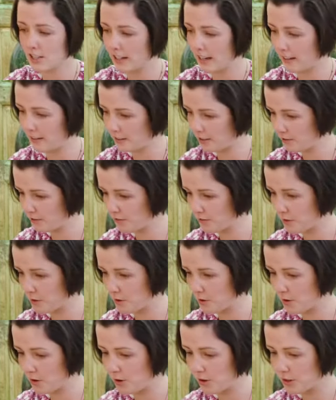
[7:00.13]
length
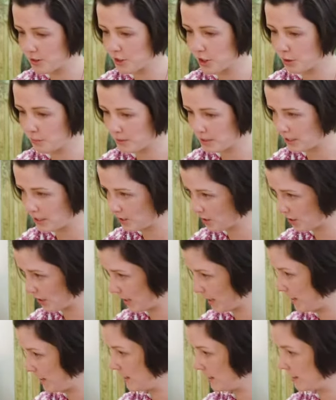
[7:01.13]
for top
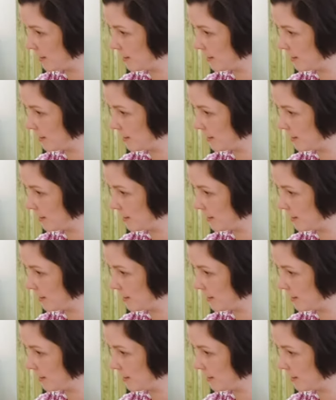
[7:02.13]
stitching.